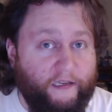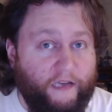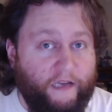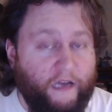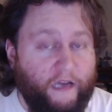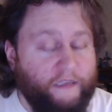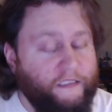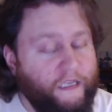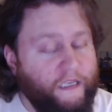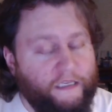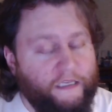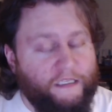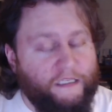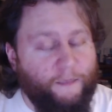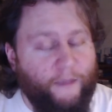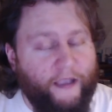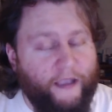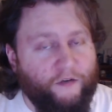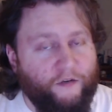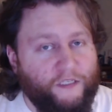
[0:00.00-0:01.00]
Not as good as the
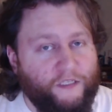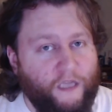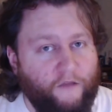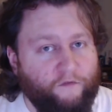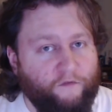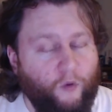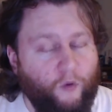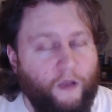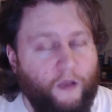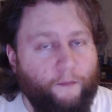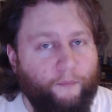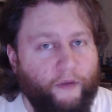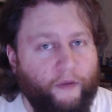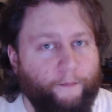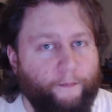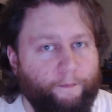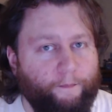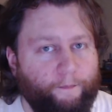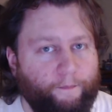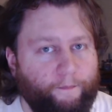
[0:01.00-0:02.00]
Microsoft one,
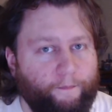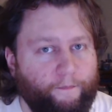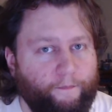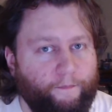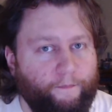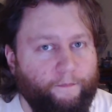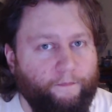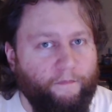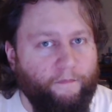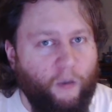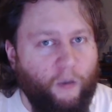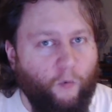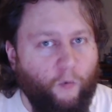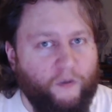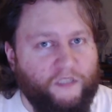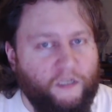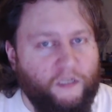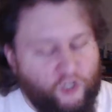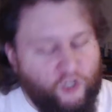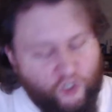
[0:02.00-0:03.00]
but it
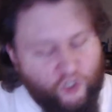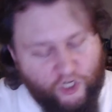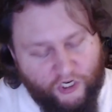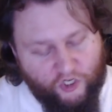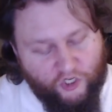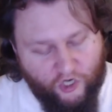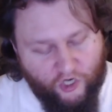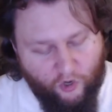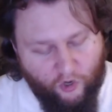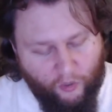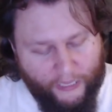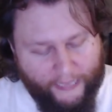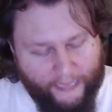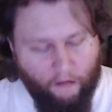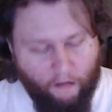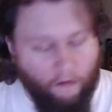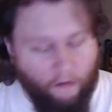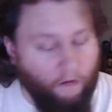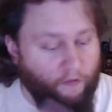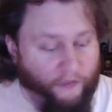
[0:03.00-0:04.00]
wasn't a shit show like
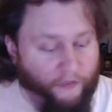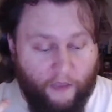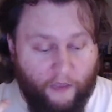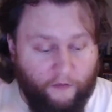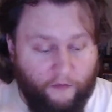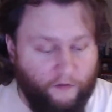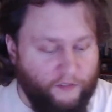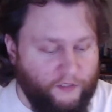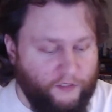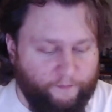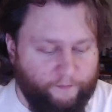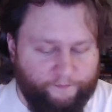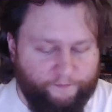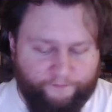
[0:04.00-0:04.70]
all the others.